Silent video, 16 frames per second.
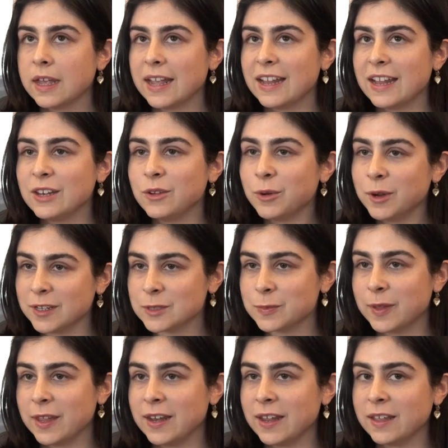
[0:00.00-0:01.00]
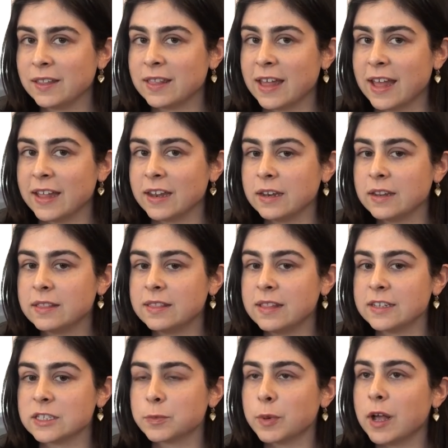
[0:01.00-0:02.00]
And you were explaining
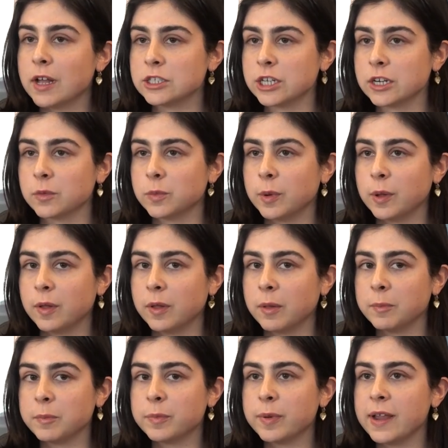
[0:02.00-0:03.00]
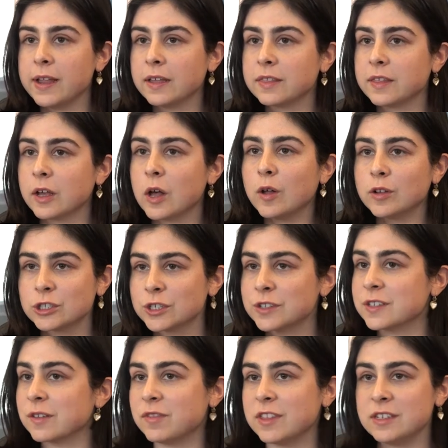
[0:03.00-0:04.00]
that this project will bring the
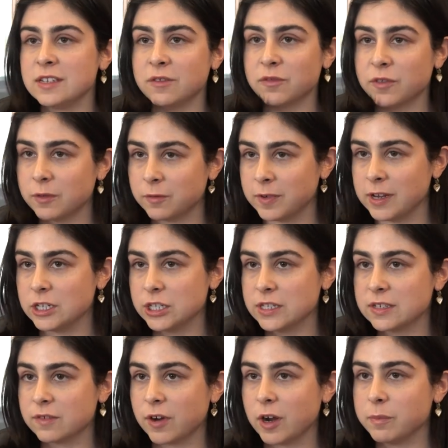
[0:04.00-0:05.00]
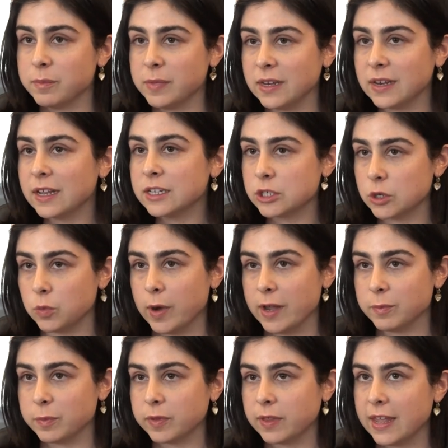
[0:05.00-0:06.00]
cultures of the different regions of Armenia to
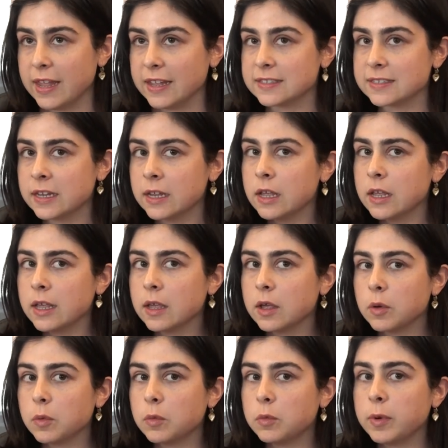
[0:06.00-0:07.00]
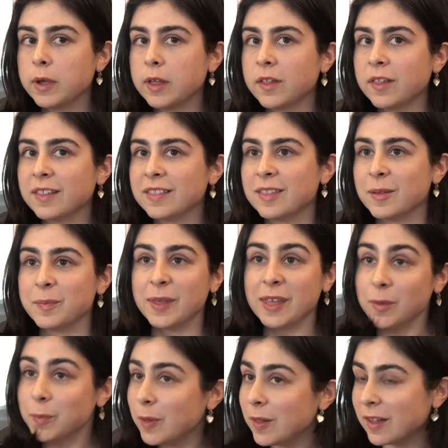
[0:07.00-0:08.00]
one place. Mm-hmm. Will the
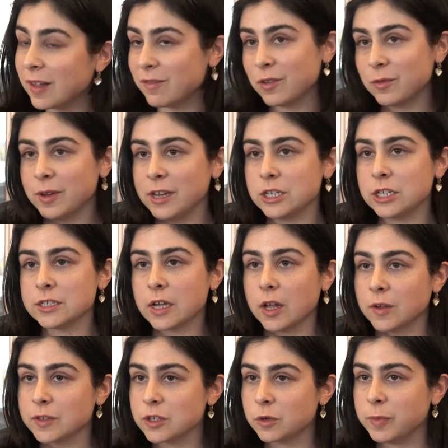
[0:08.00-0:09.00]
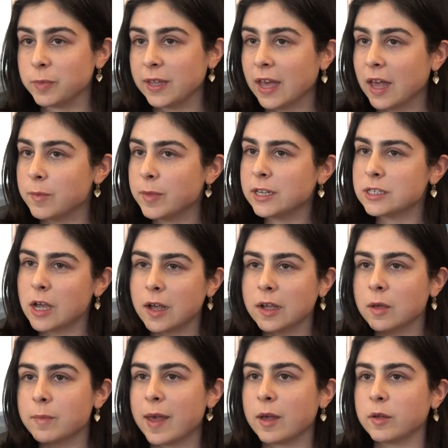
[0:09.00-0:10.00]
people of the regions also be coming?
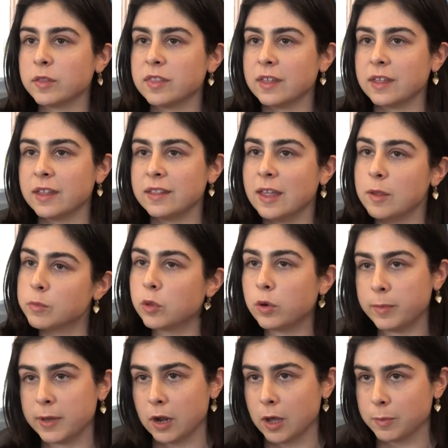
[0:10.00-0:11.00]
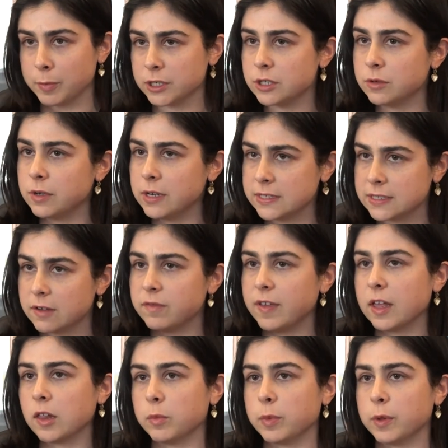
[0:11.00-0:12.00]
Talk about the employment opportunities
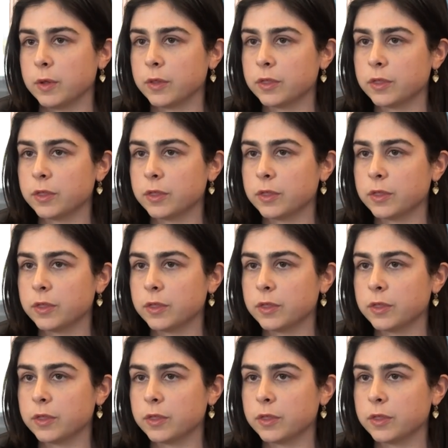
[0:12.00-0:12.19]
available